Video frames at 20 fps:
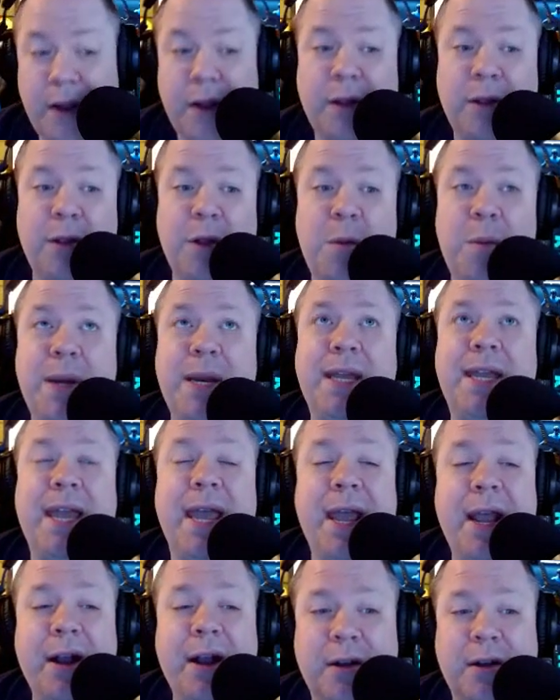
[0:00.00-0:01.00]
Nobody
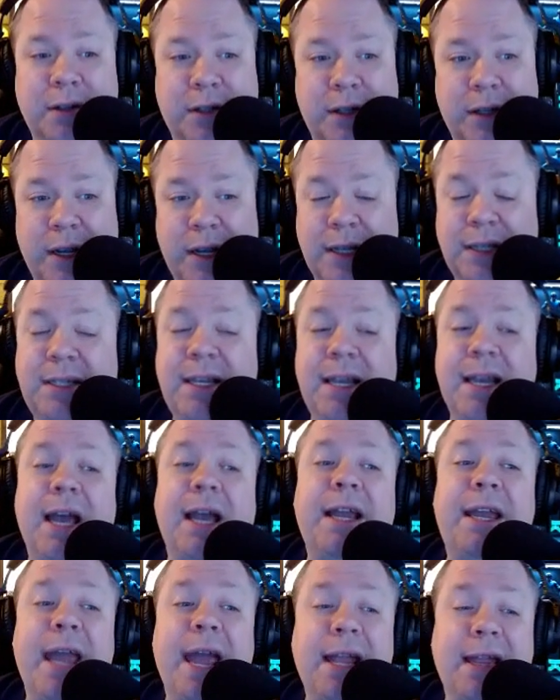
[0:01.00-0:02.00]
cares. See,
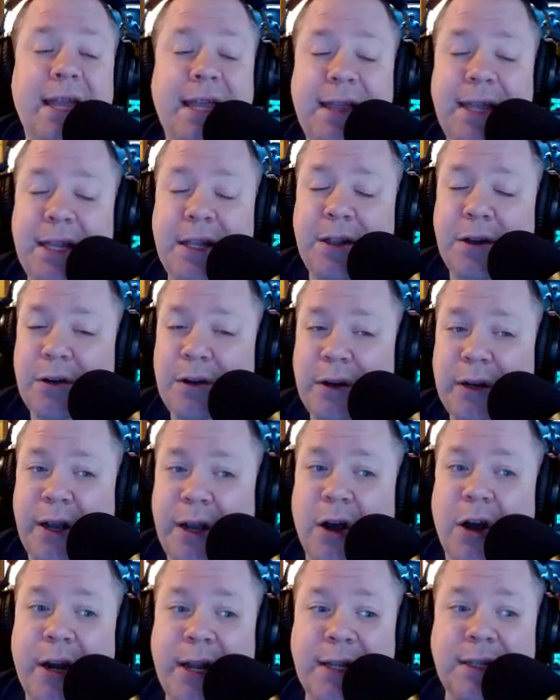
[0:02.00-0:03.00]
again, they think their eh,
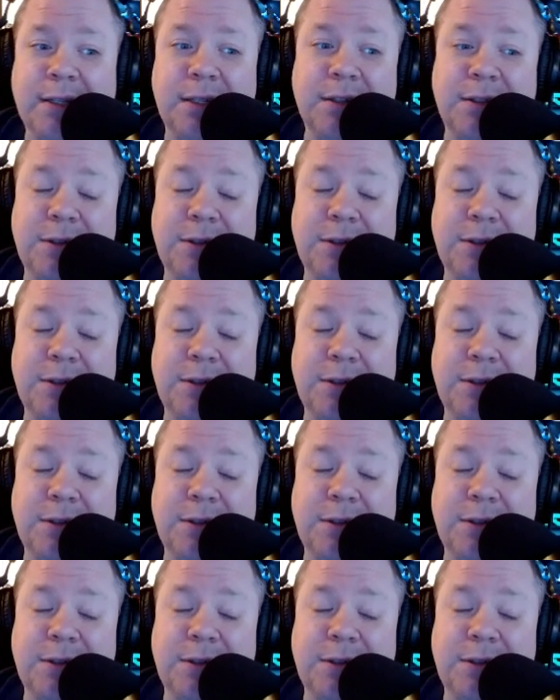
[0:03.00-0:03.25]
audience is